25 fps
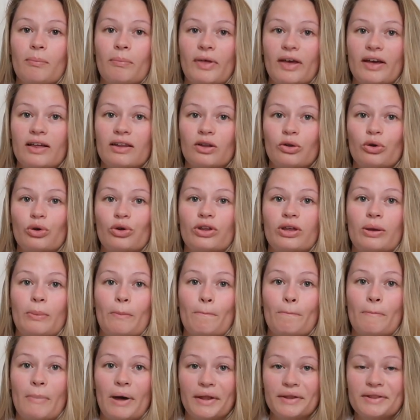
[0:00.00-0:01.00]
like literally
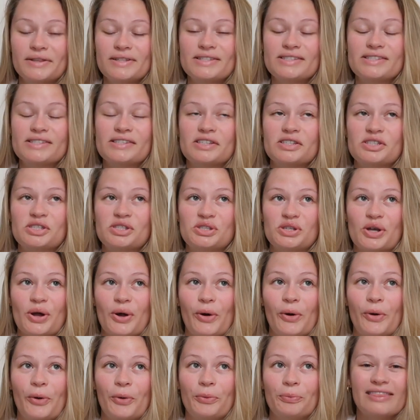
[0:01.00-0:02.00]
months
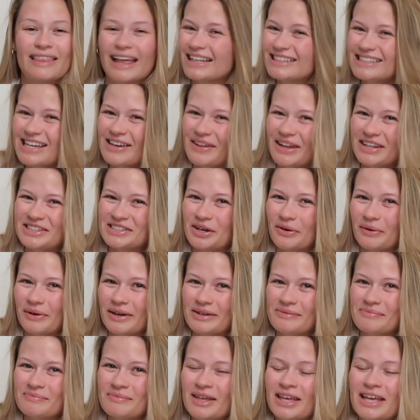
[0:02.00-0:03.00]
so that's how that's
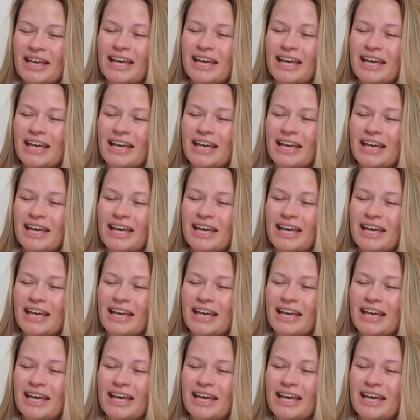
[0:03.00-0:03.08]
going